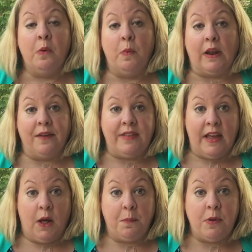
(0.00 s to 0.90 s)
we love to
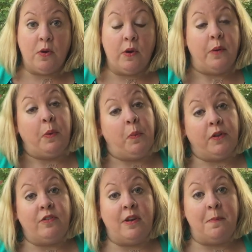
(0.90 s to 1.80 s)
help you, and we
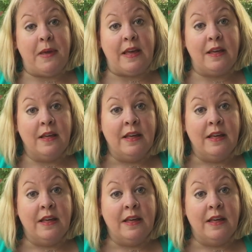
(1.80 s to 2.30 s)
want you to be